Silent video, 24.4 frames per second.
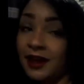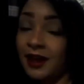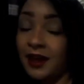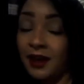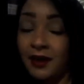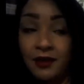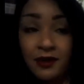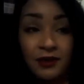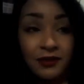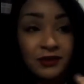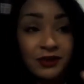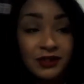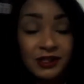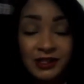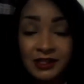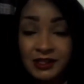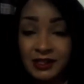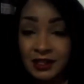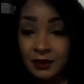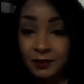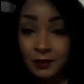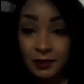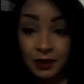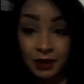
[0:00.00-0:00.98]
it was just
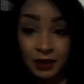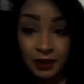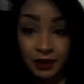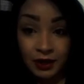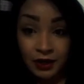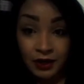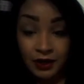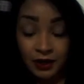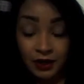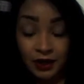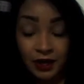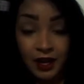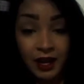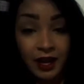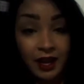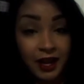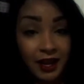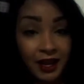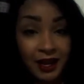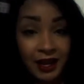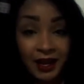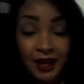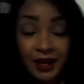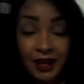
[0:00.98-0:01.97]
in a blur
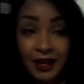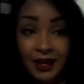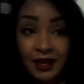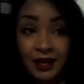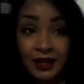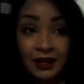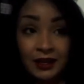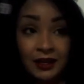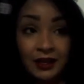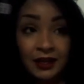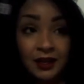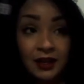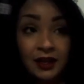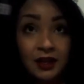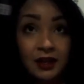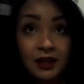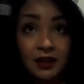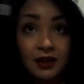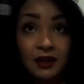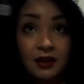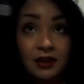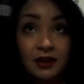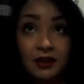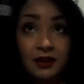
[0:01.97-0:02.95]
and
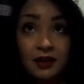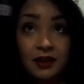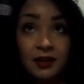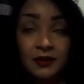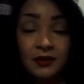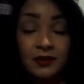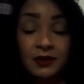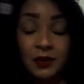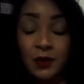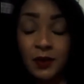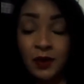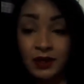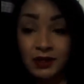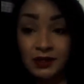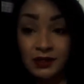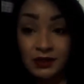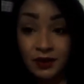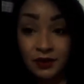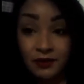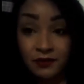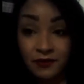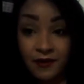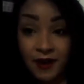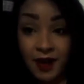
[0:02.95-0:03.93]
it was going
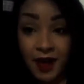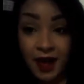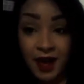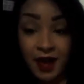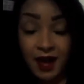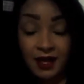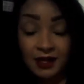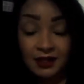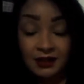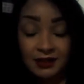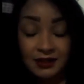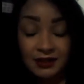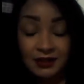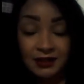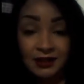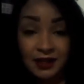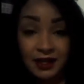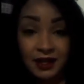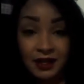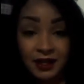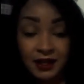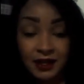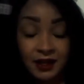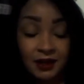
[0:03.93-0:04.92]
so fast
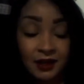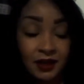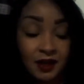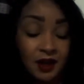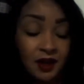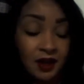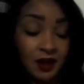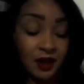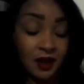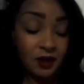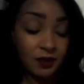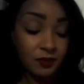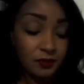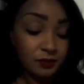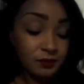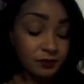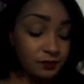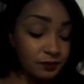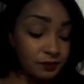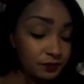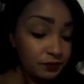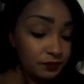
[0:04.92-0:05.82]
and um,